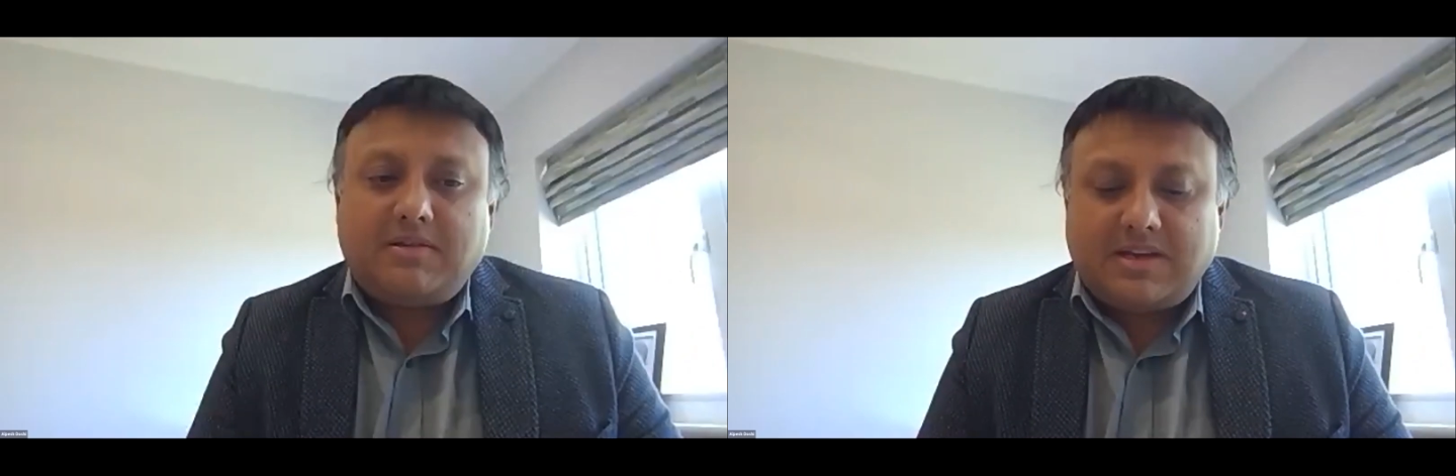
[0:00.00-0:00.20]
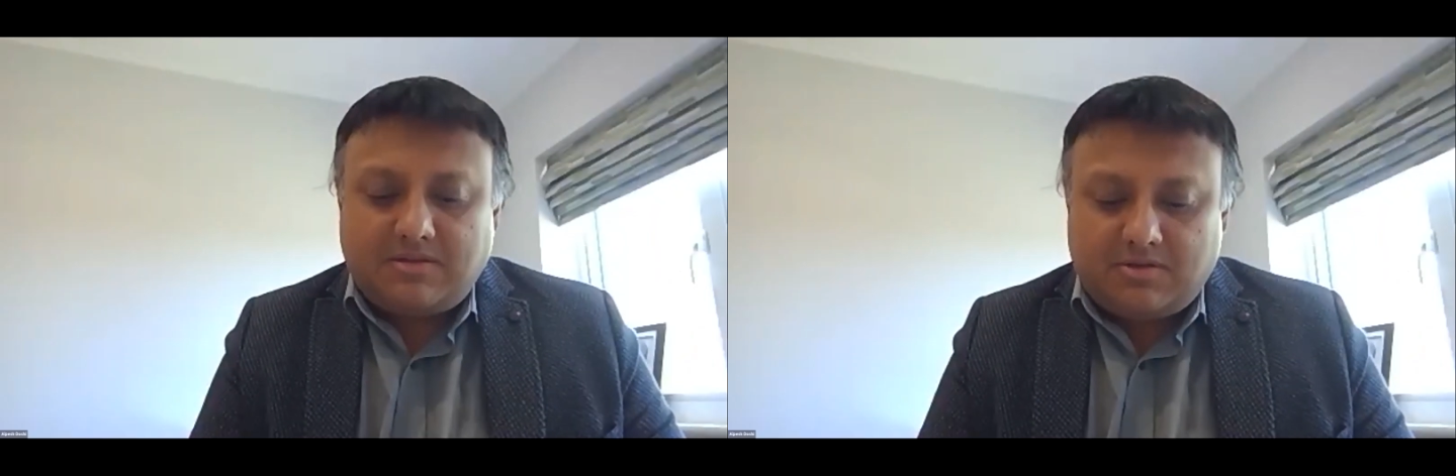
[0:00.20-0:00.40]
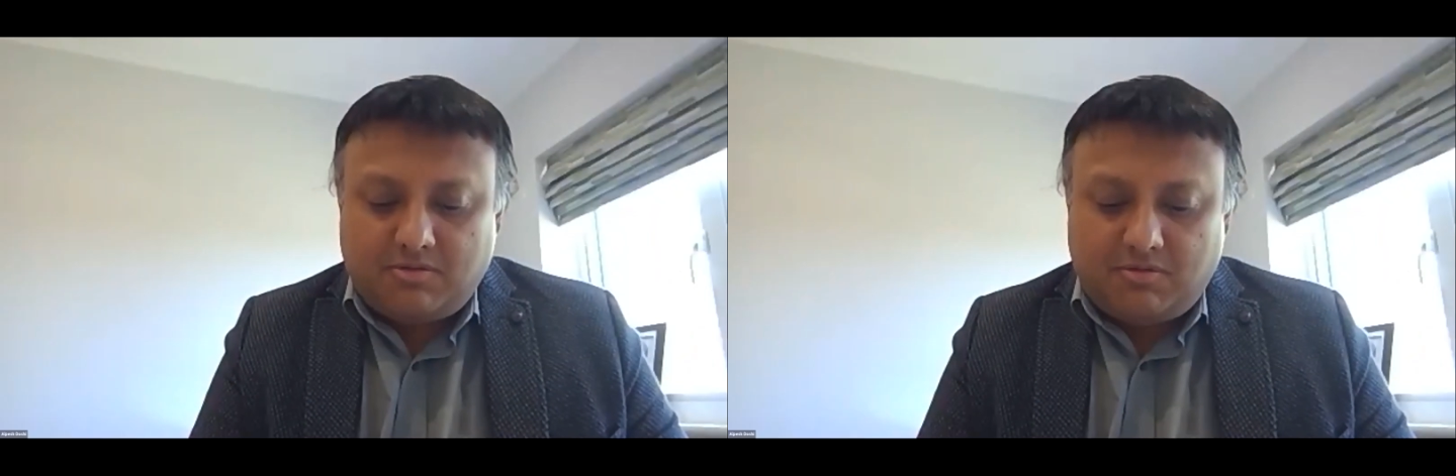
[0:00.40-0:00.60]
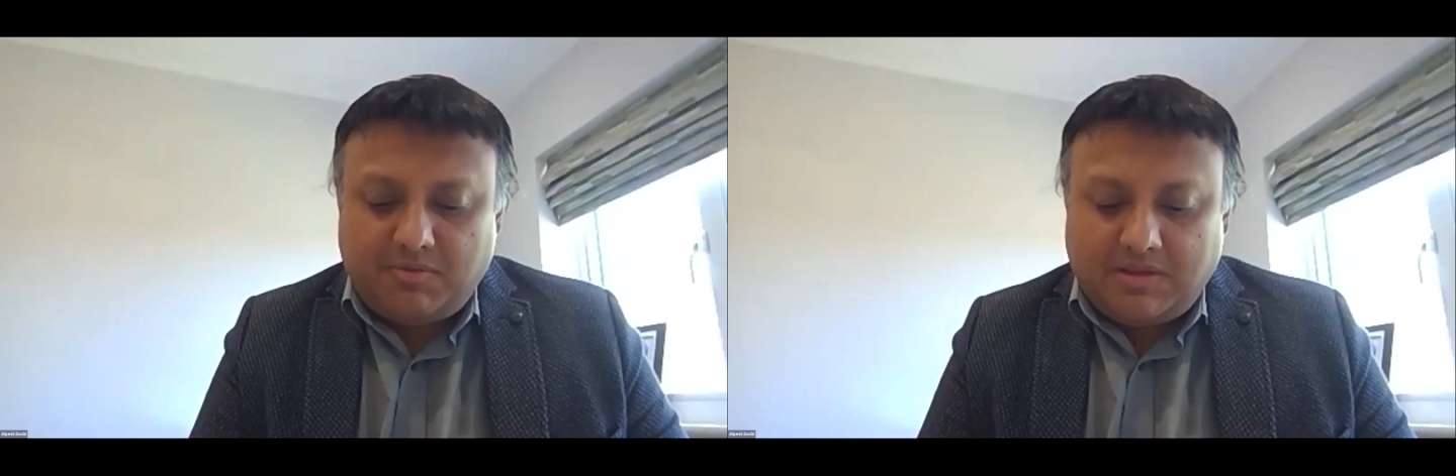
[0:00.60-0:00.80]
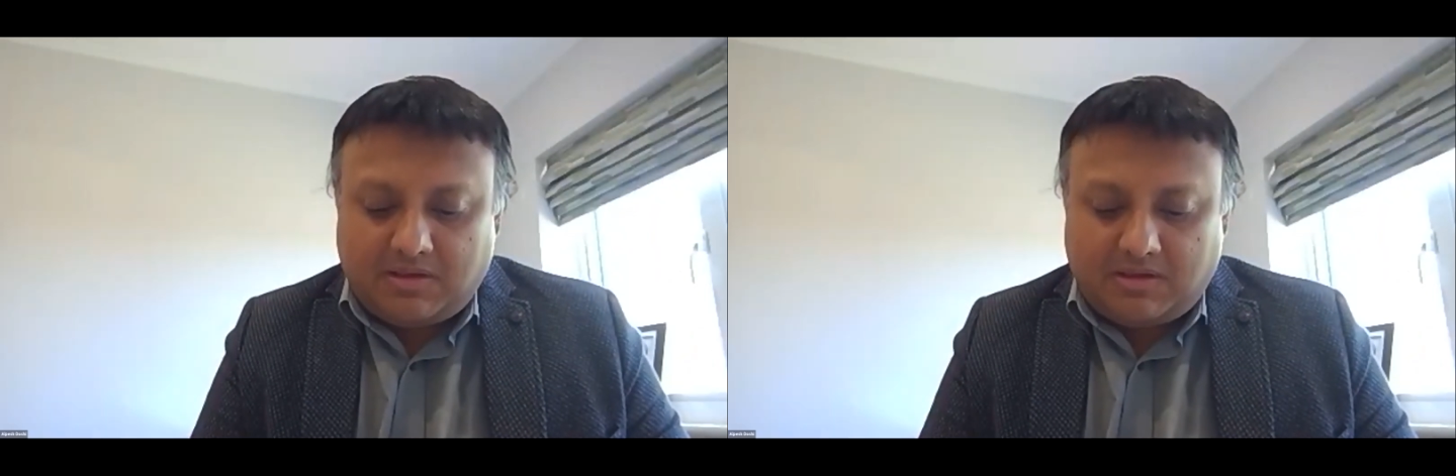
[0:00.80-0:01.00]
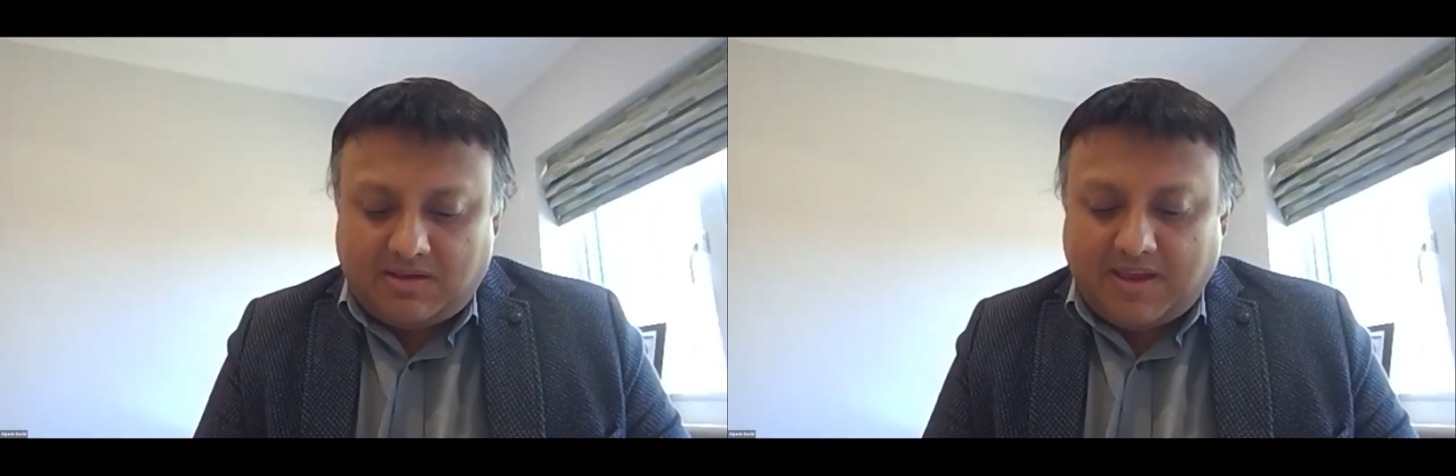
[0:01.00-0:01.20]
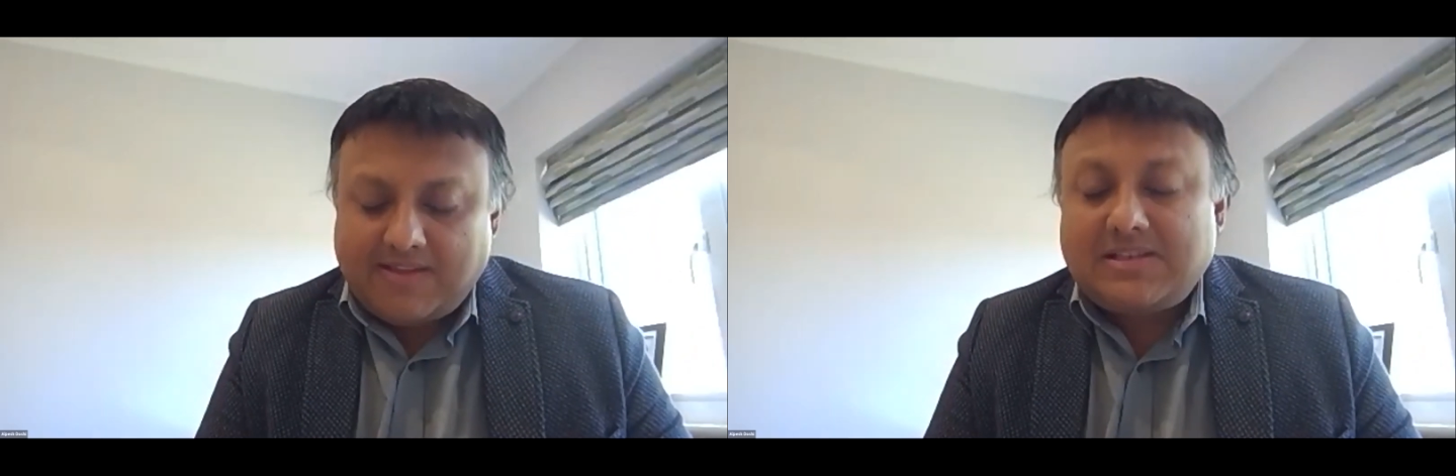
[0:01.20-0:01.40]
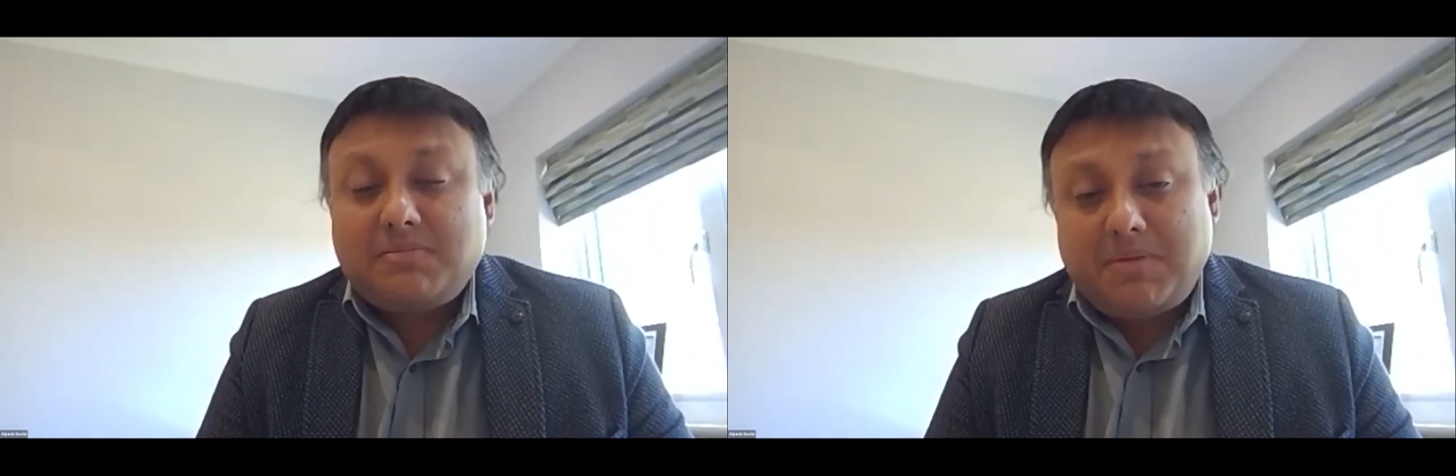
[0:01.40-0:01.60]
tend to do with
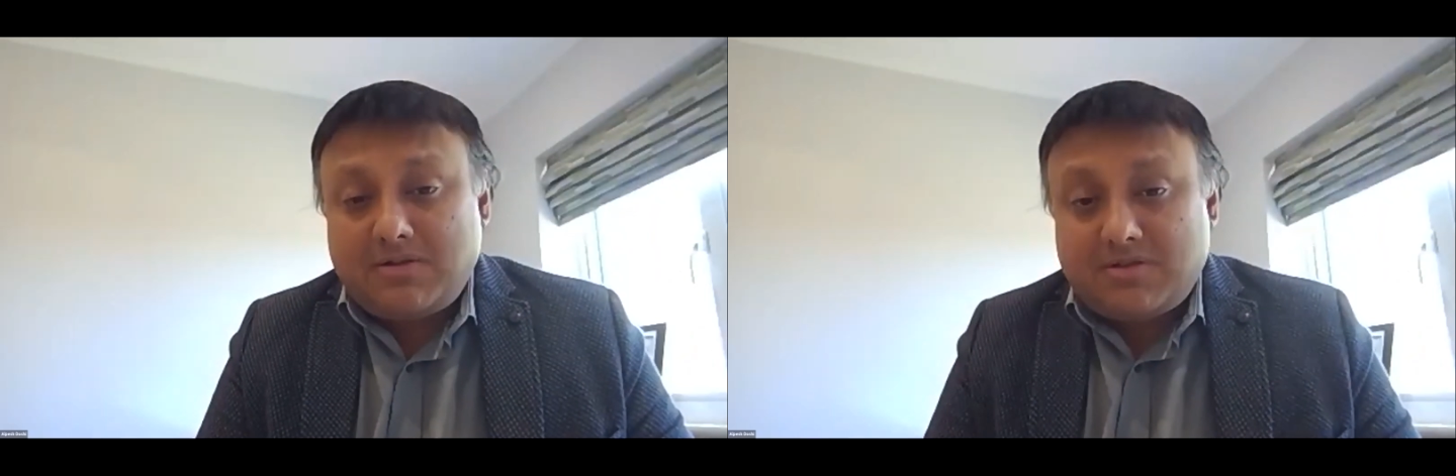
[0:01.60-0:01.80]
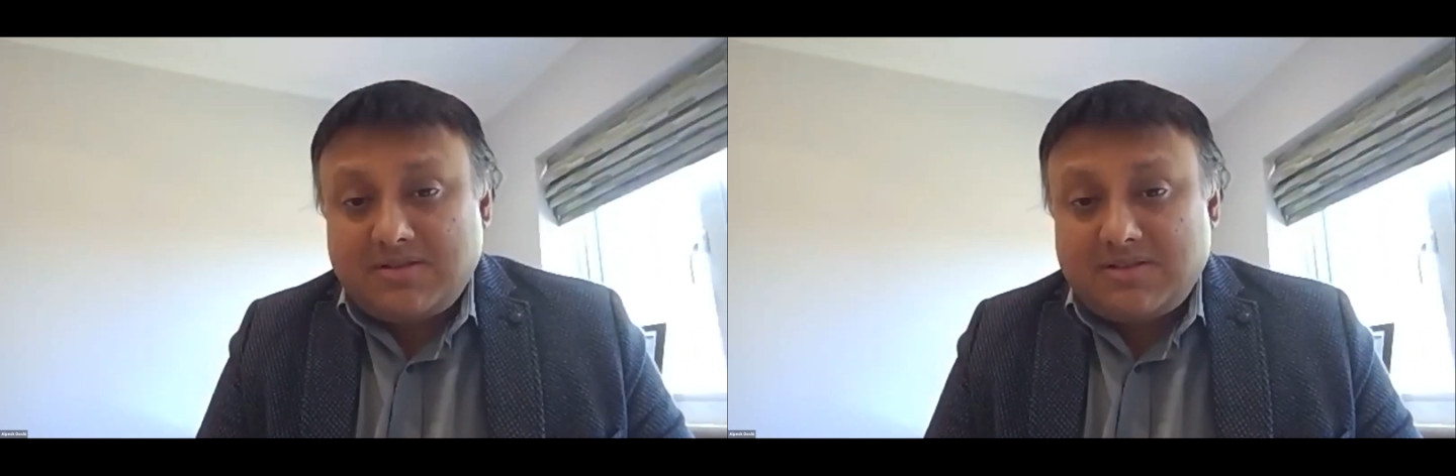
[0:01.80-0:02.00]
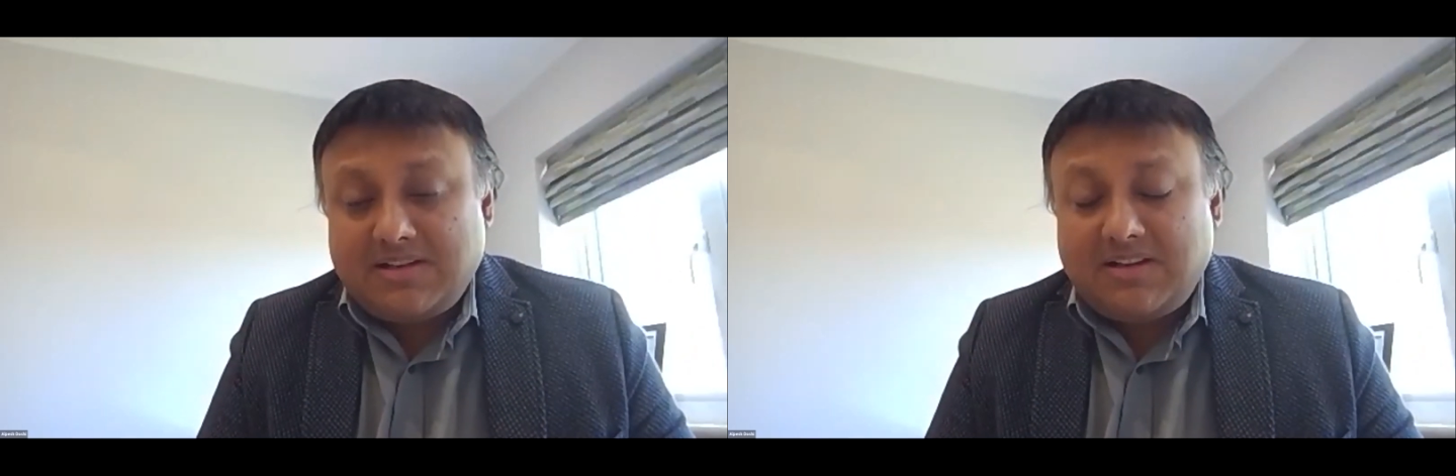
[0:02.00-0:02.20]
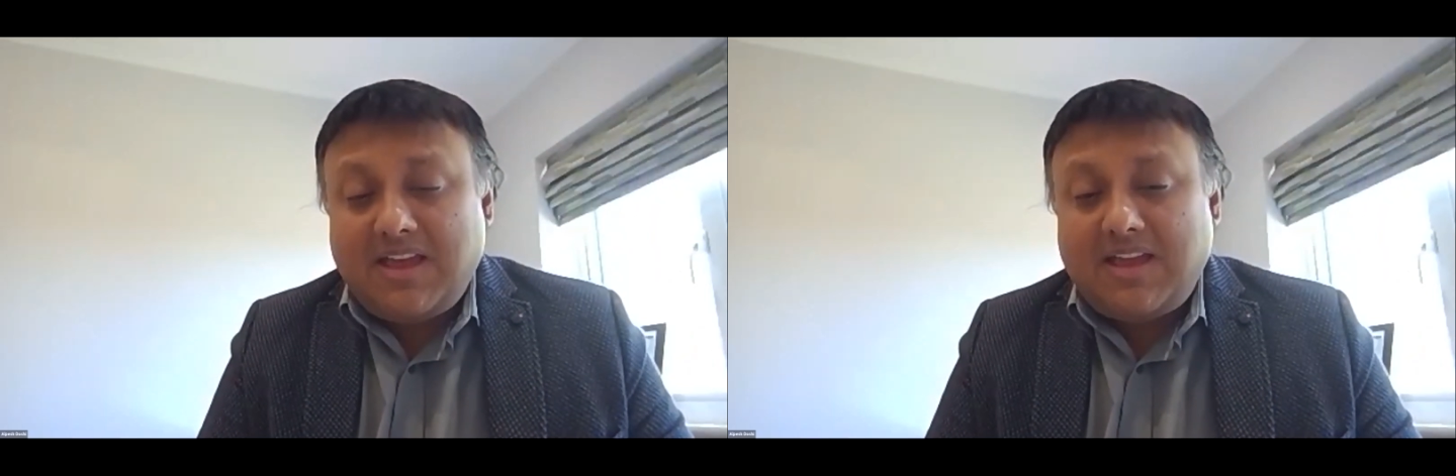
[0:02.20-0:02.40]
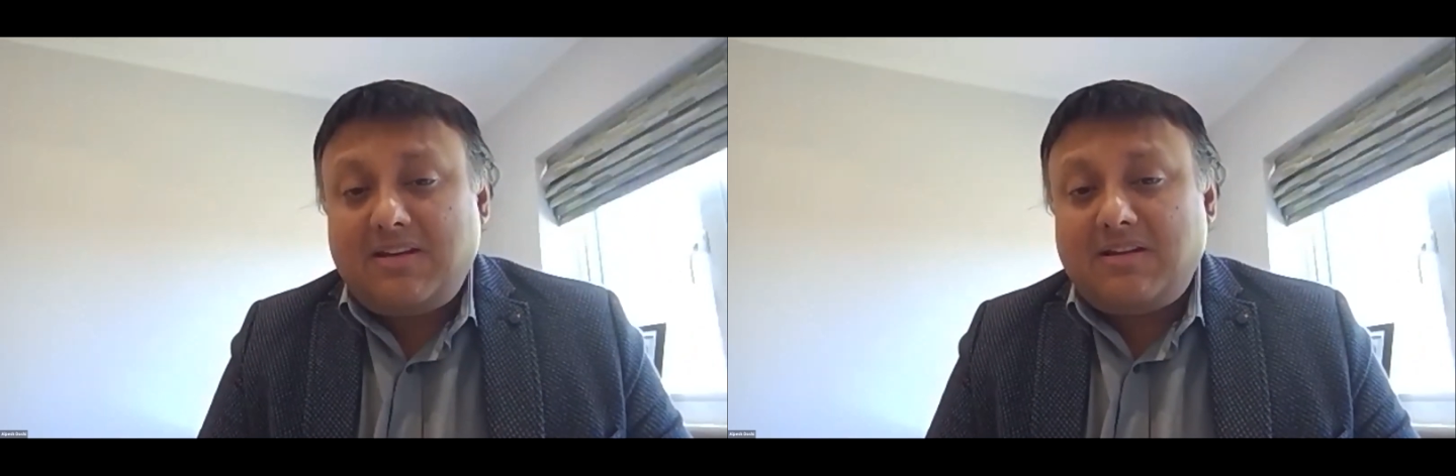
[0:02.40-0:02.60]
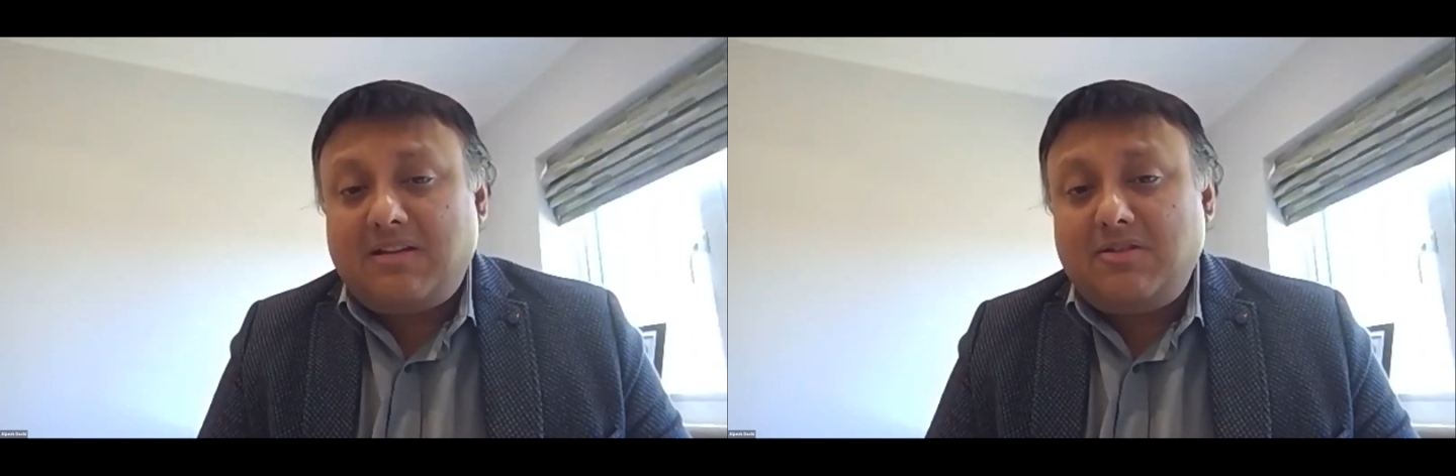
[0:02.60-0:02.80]
cancer patients, and again,